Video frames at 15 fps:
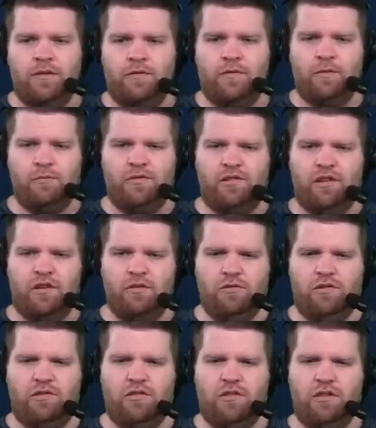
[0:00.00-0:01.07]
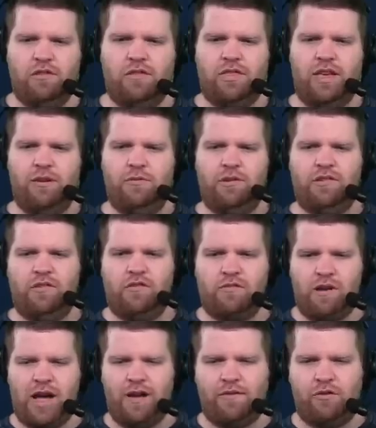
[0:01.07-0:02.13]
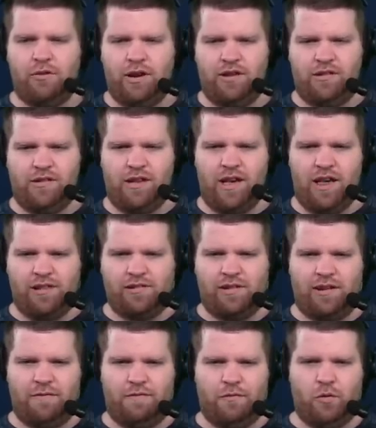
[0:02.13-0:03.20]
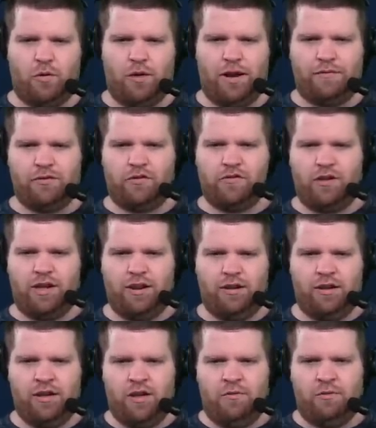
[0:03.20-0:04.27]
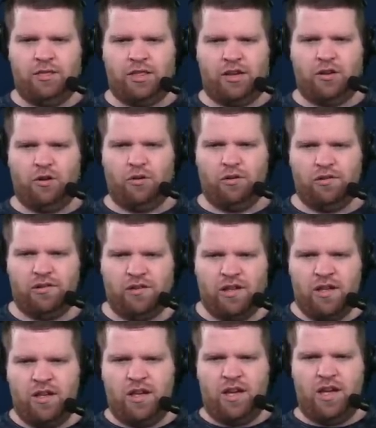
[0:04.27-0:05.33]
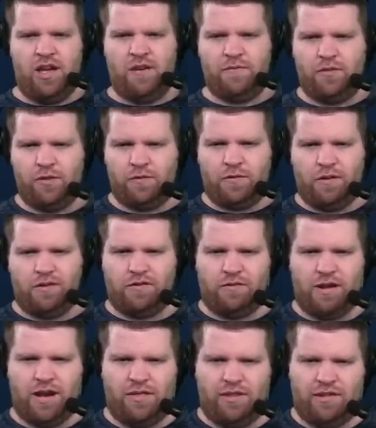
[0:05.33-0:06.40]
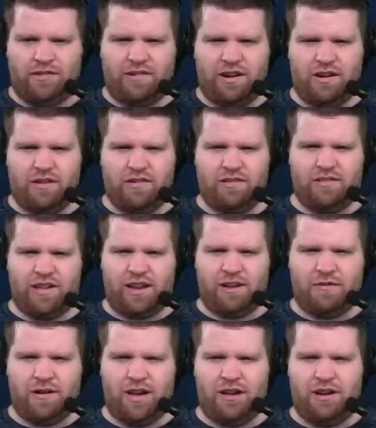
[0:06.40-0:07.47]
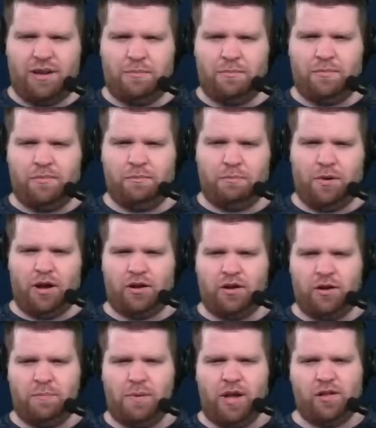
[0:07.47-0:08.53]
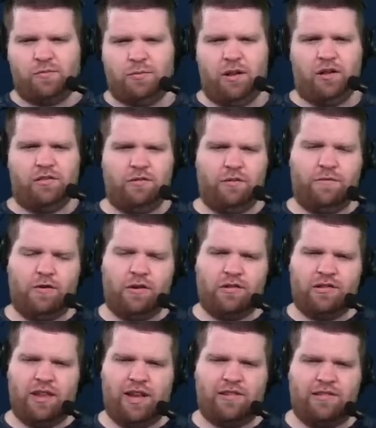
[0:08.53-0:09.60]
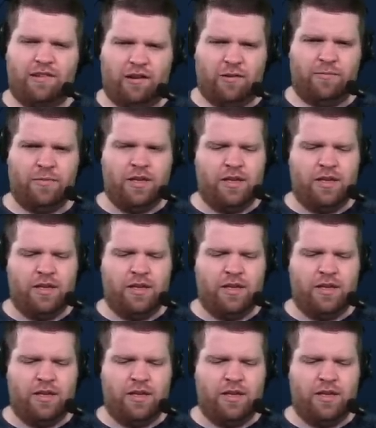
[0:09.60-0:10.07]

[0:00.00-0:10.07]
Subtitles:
From Zeus, do you think we should draft Quentin Johnston at 4 after trading with the Colts for their first round this year? Second round and Buckner, possibly also a first next year.